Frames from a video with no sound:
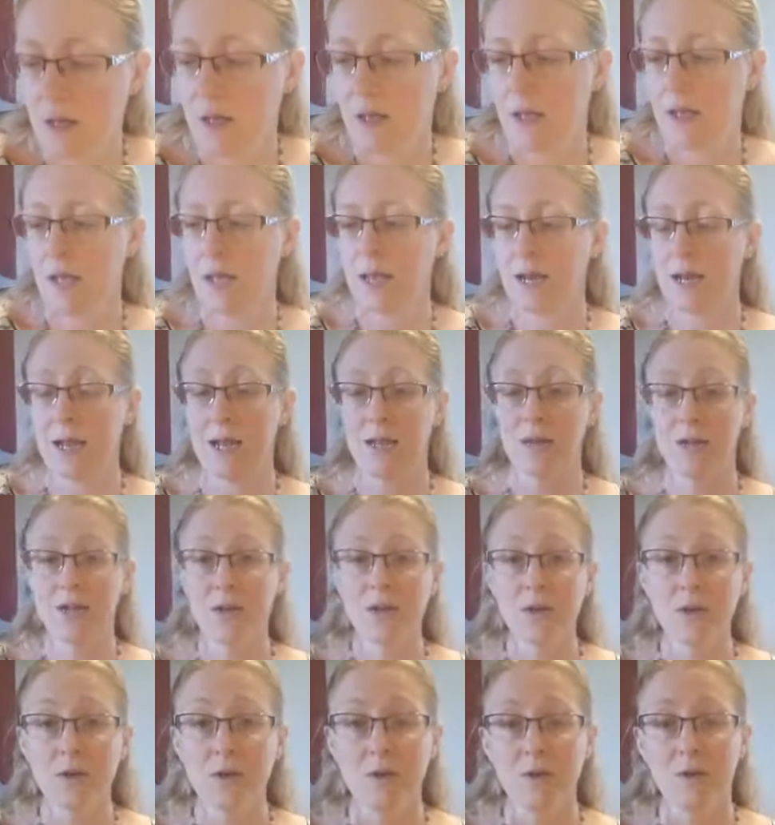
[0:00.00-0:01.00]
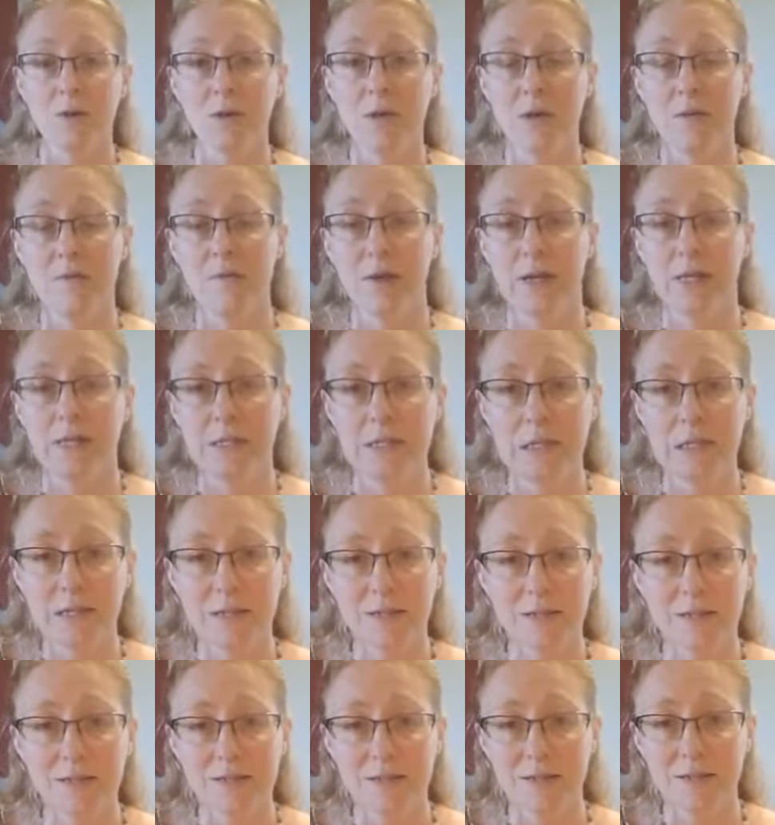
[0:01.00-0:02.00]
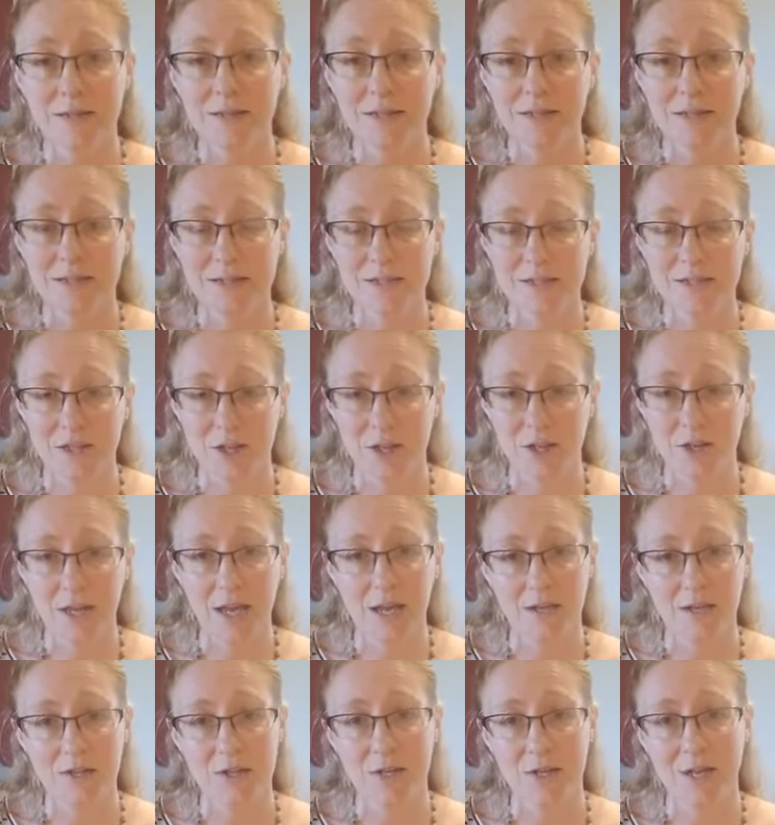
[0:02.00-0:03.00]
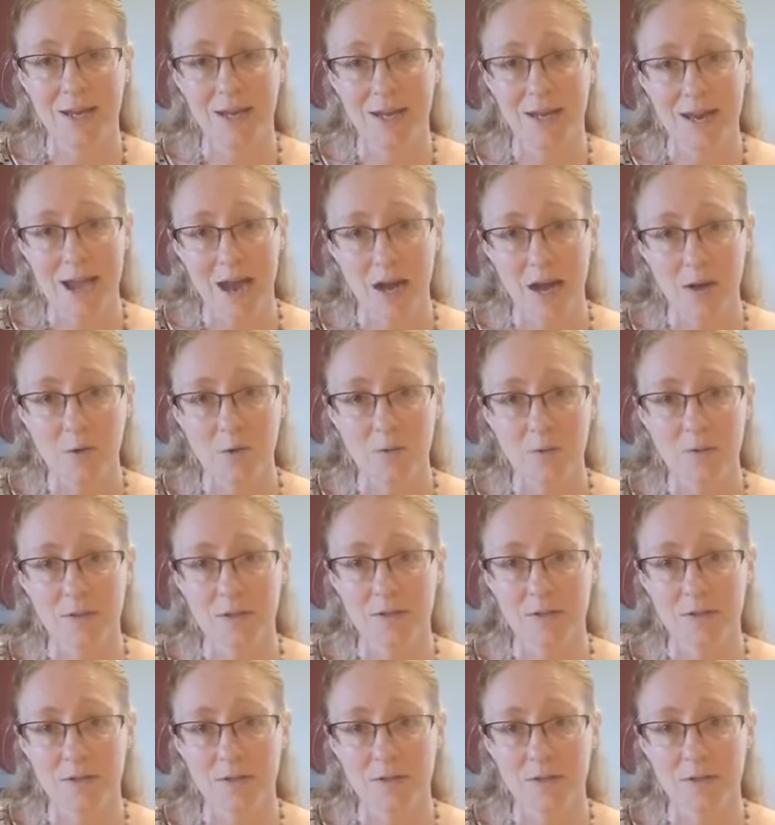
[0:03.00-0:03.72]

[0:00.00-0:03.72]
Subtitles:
And I knew if I didn't start catching it now